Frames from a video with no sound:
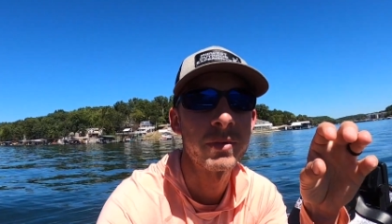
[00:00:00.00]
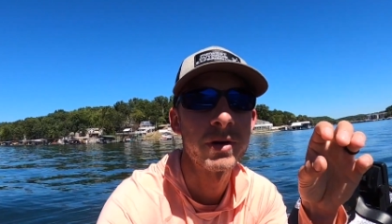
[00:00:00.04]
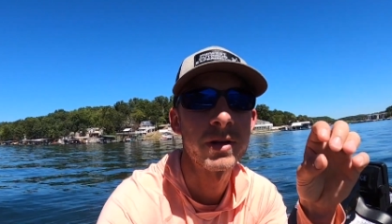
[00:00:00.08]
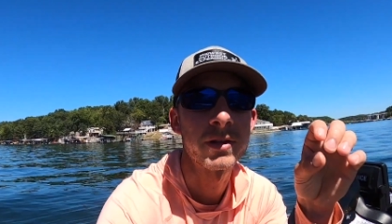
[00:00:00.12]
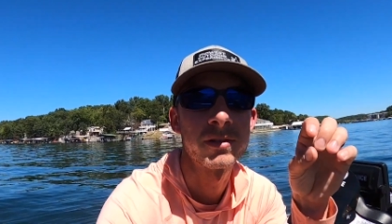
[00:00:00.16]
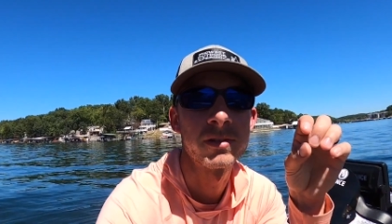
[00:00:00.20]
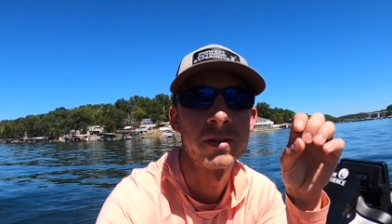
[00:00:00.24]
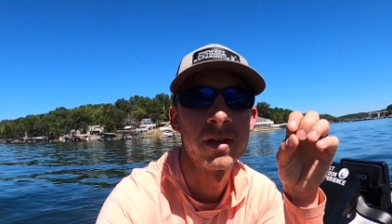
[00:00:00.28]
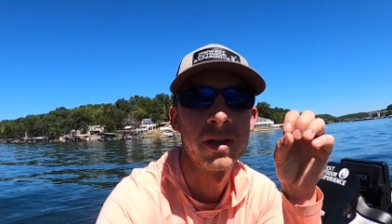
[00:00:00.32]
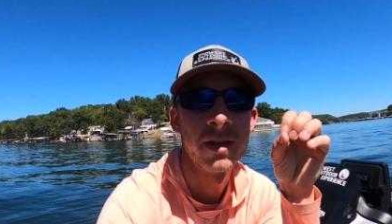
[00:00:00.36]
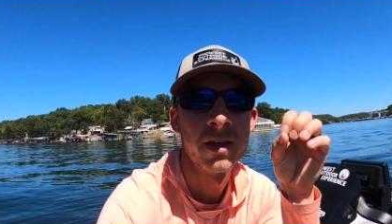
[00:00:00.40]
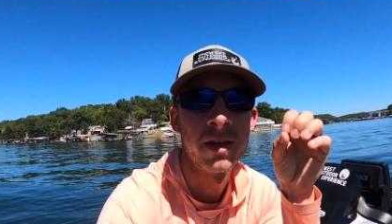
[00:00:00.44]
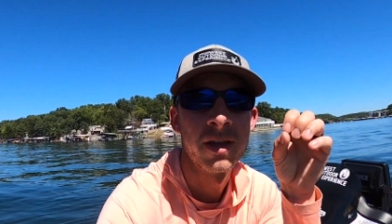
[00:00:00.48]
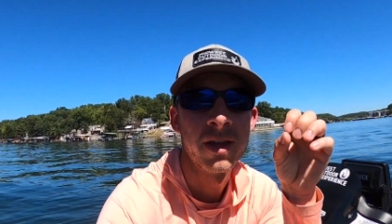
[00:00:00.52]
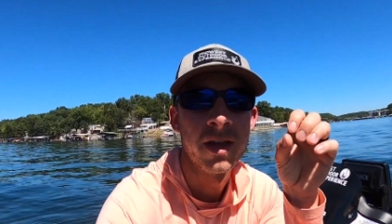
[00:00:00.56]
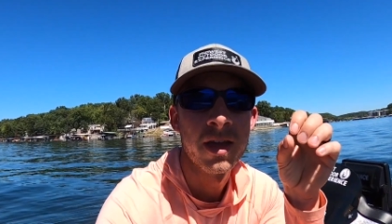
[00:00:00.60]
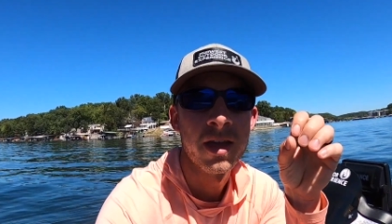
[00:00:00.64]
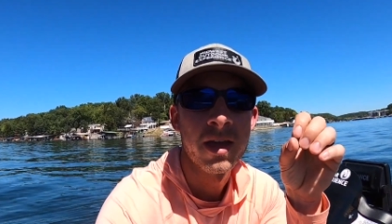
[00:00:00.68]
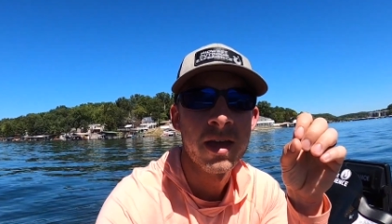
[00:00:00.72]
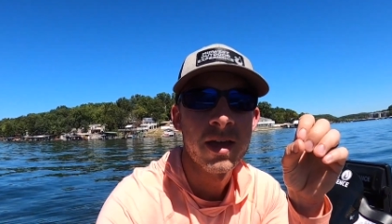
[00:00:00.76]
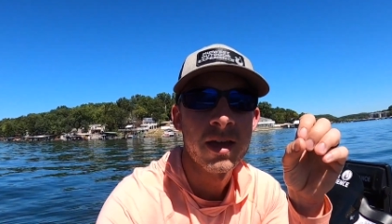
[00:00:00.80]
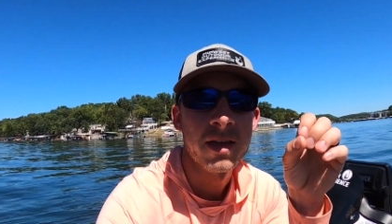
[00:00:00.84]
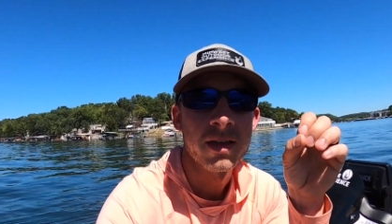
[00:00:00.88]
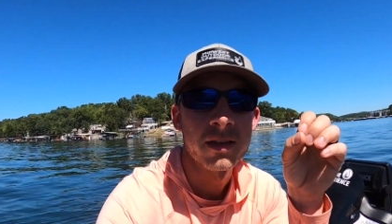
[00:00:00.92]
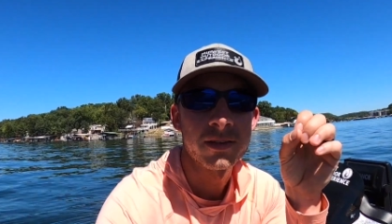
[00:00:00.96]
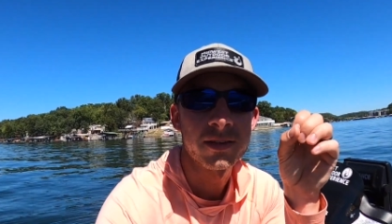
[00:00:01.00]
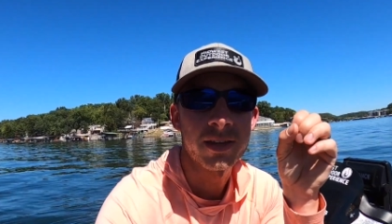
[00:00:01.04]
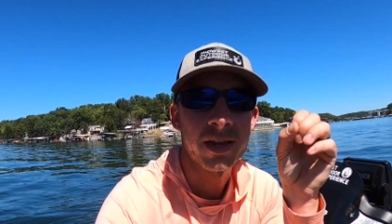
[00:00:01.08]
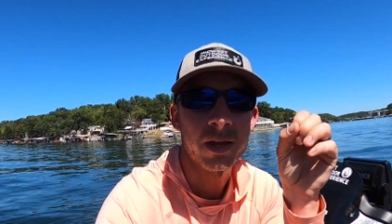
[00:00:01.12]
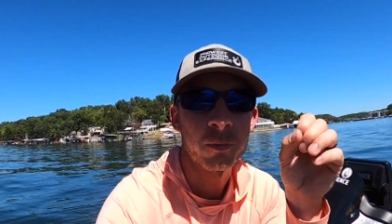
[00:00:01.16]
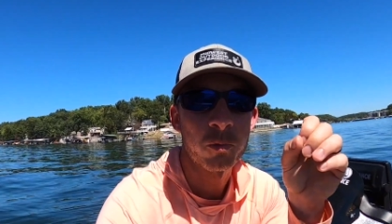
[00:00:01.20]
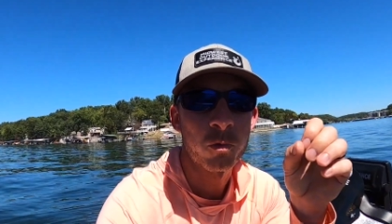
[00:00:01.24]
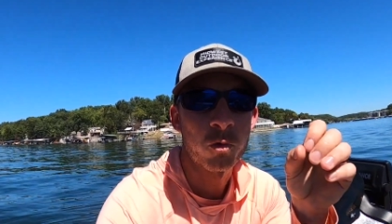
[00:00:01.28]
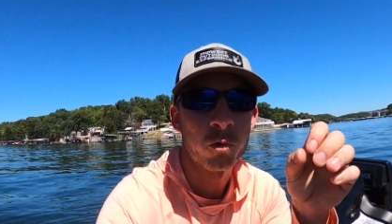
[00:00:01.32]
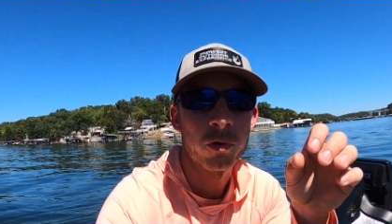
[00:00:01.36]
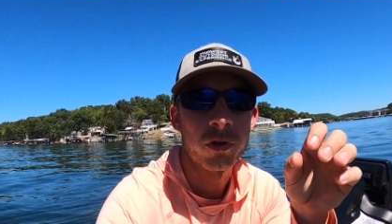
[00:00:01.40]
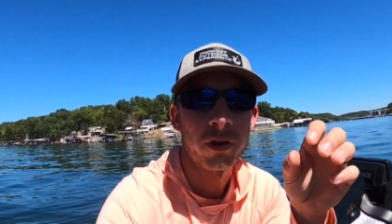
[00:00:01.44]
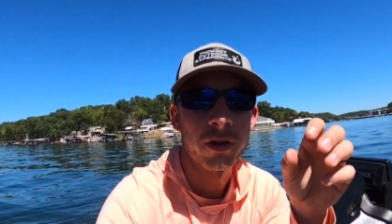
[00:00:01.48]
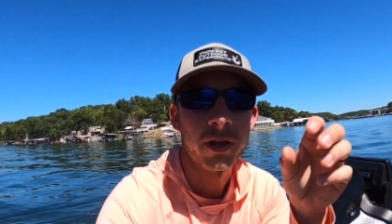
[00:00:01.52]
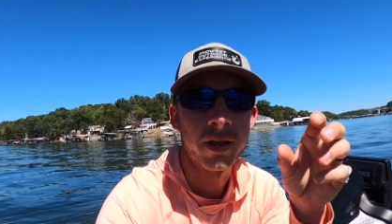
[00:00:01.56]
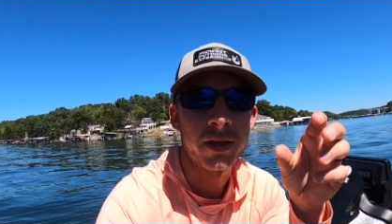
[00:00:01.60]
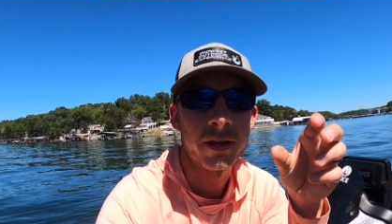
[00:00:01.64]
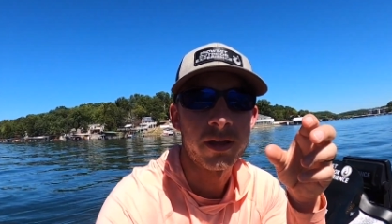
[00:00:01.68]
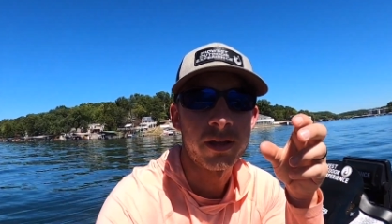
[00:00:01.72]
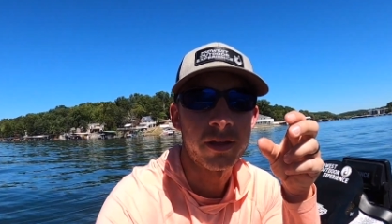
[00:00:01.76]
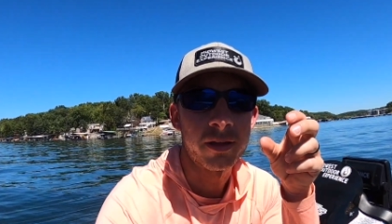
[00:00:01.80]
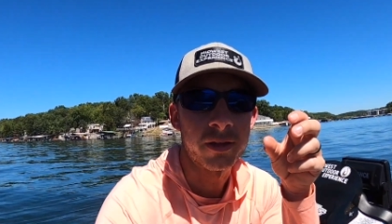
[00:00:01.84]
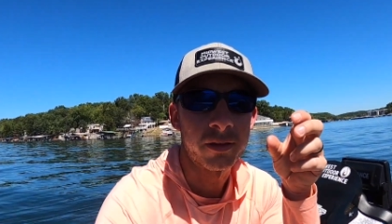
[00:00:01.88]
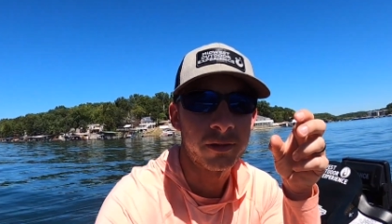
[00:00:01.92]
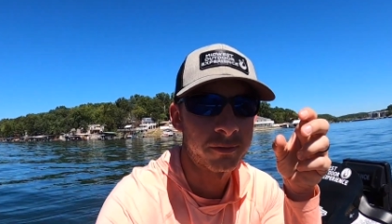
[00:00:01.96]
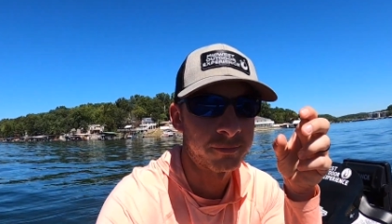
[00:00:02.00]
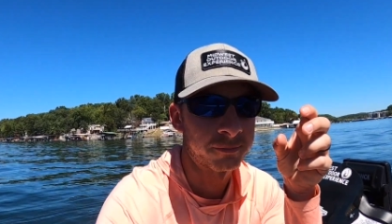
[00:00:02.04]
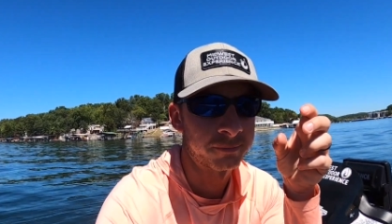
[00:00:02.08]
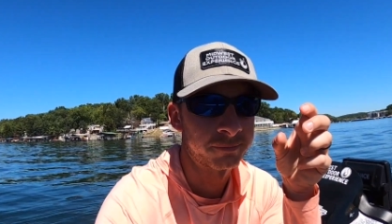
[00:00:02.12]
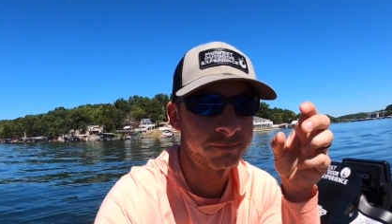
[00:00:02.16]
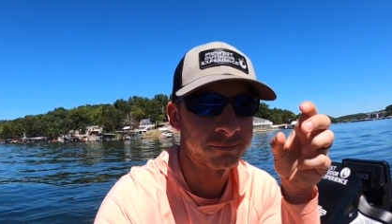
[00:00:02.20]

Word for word: but it's it's got more like a